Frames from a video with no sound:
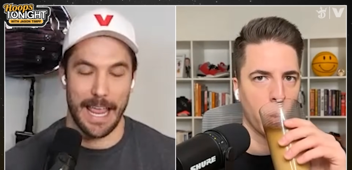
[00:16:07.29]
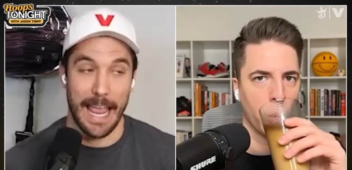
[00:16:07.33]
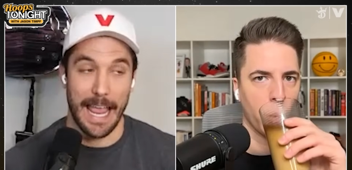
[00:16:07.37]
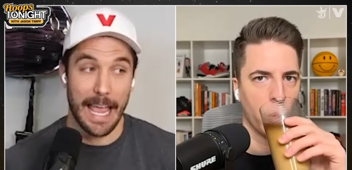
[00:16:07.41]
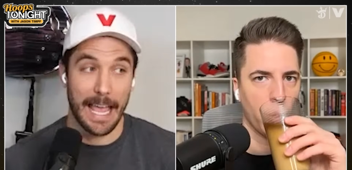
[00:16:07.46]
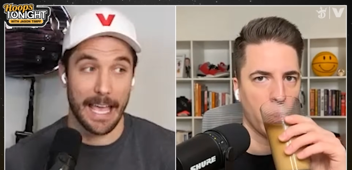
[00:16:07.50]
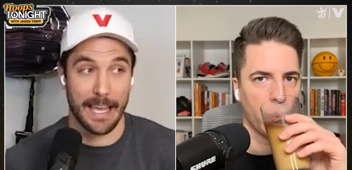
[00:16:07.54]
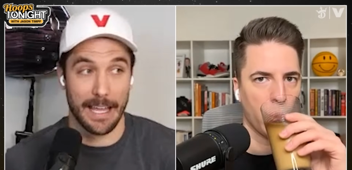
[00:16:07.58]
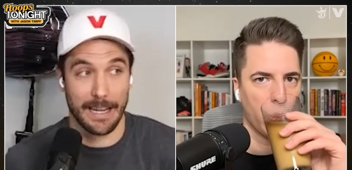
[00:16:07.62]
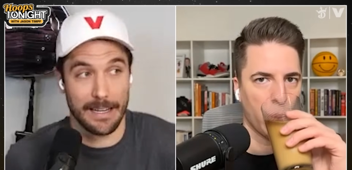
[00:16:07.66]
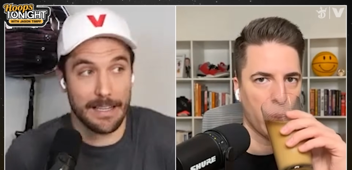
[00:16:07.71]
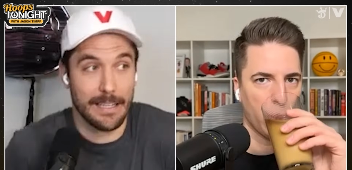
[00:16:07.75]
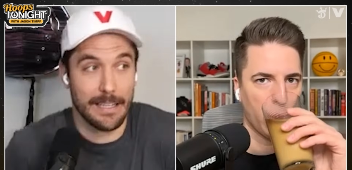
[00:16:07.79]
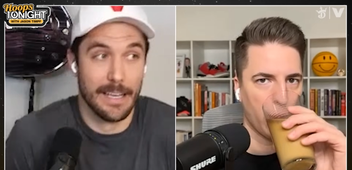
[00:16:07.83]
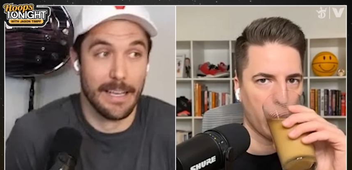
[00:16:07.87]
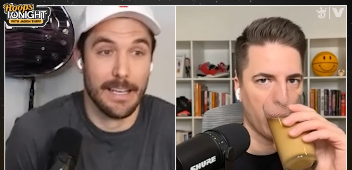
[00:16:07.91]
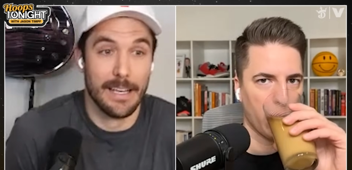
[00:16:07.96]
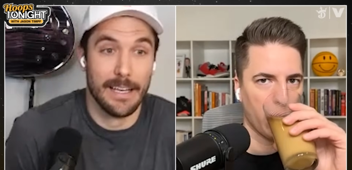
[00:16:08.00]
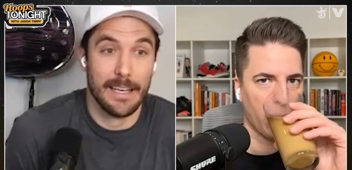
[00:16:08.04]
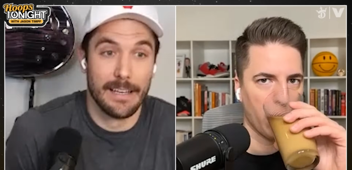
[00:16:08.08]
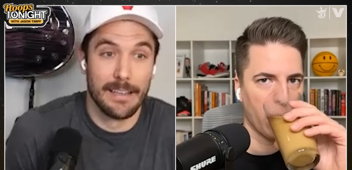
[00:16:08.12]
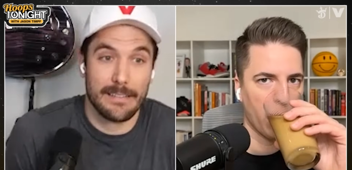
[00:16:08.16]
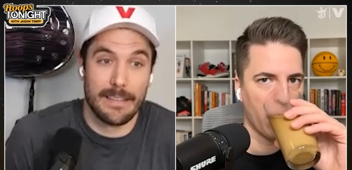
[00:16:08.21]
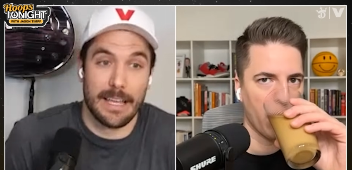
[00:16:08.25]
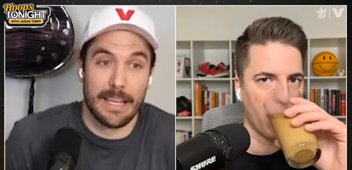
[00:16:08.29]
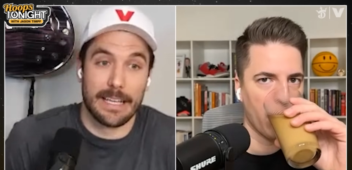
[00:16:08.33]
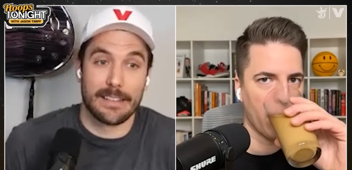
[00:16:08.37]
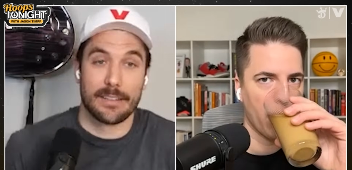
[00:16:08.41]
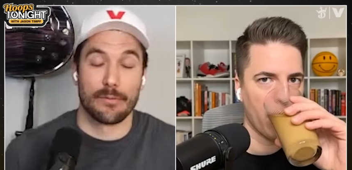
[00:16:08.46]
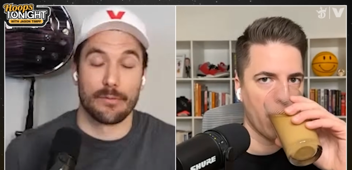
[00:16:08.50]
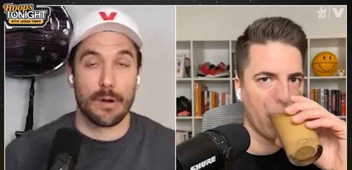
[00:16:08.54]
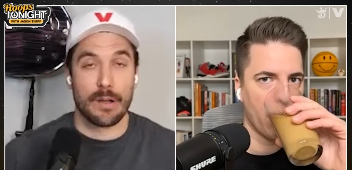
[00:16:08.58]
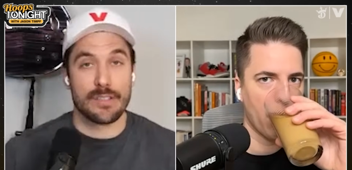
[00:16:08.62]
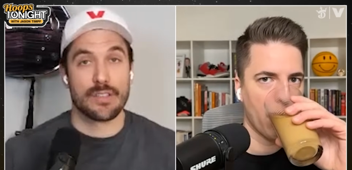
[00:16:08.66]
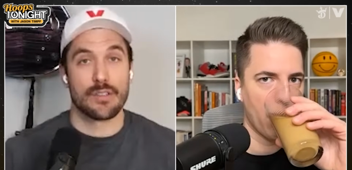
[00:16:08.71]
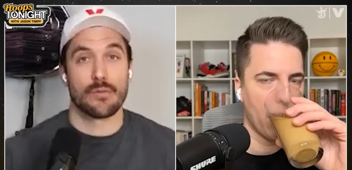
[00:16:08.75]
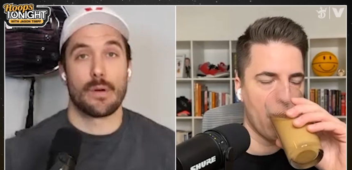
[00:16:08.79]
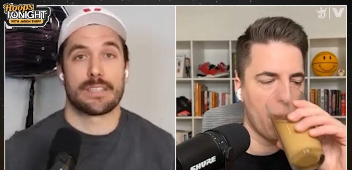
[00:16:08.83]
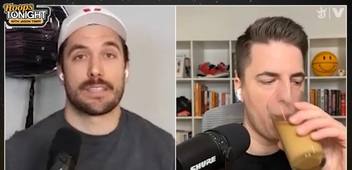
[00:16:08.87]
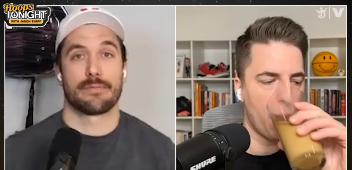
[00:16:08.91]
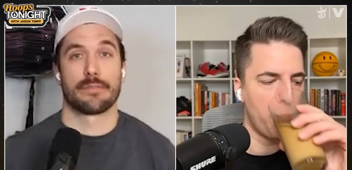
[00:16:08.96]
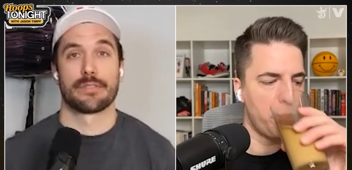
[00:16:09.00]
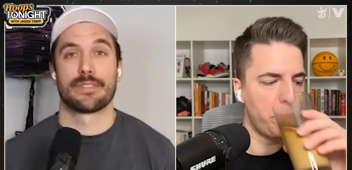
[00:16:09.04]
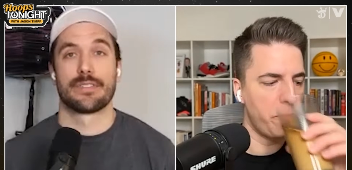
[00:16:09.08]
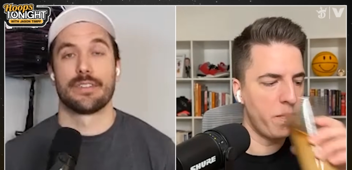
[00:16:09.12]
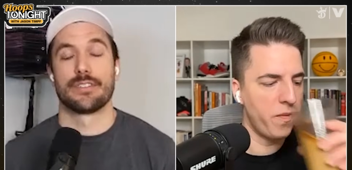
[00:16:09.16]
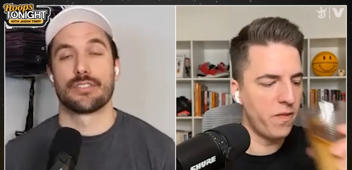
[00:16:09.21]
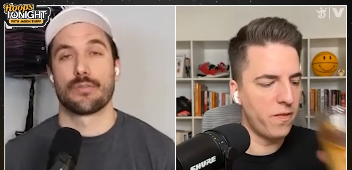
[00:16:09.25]
Speaker 1: And like the Russell
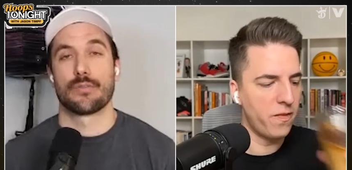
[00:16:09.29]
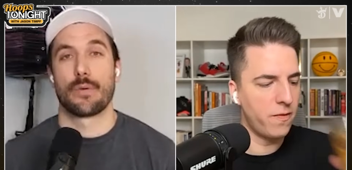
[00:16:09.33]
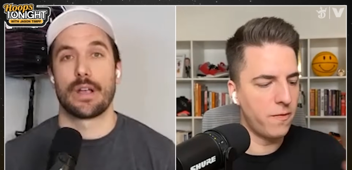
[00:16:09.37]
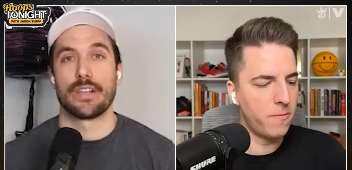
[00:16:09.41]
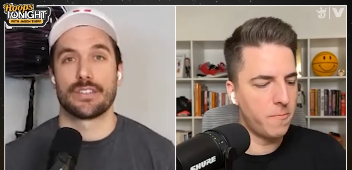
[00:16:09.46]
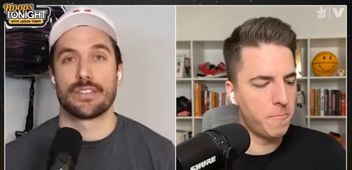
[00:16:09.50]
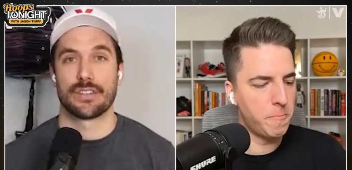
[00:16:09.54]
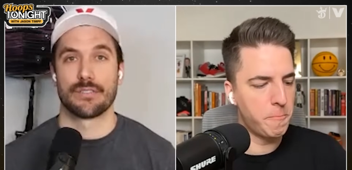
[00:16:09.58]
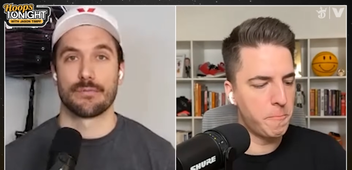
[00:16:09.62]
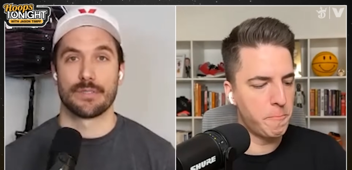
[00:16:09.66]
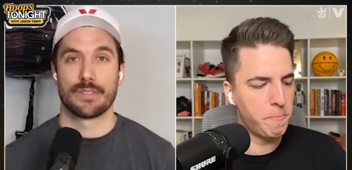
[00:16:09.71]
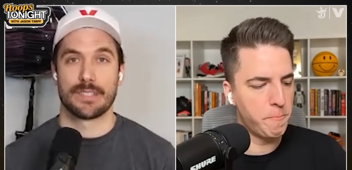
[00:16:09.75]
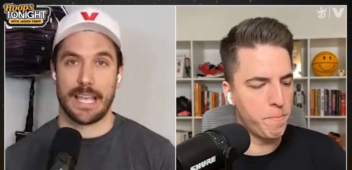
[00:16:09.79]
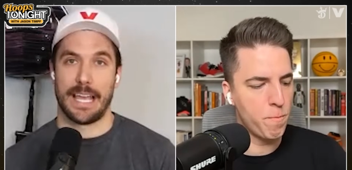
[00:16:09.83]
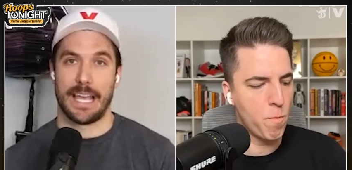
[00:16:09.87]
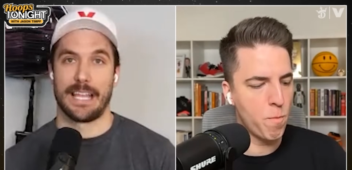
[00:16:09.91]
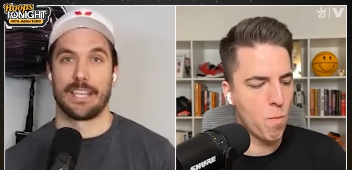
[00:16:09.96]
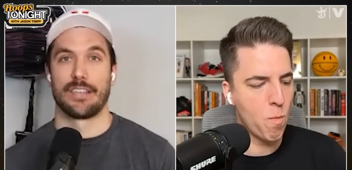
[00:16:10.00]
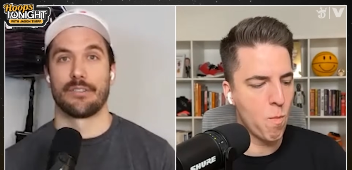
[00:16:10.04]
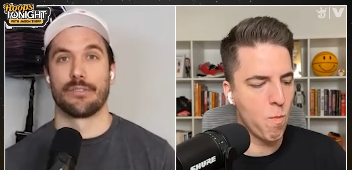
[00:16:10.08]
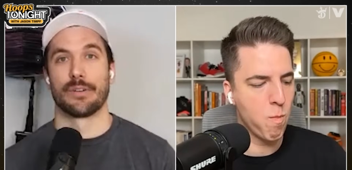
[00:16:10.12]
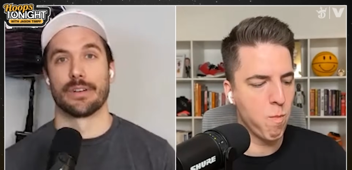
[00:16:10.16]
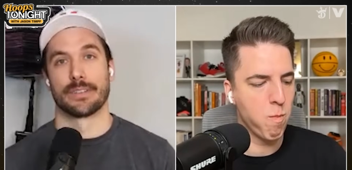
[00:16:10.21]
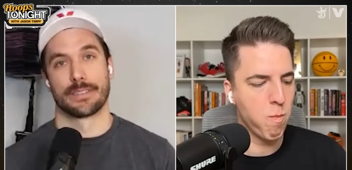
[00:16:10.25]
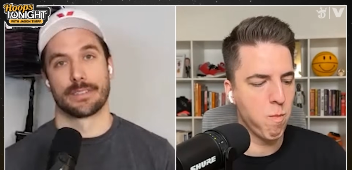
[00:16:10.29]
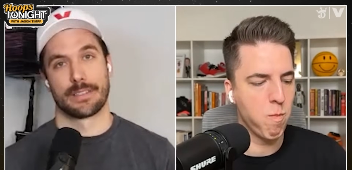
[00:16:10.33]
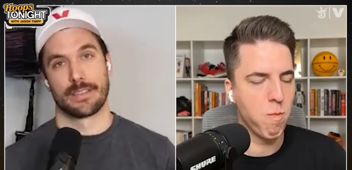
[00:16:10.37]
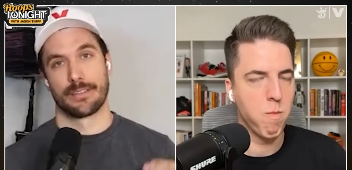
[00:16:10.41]
Westbrook situation was tenuous.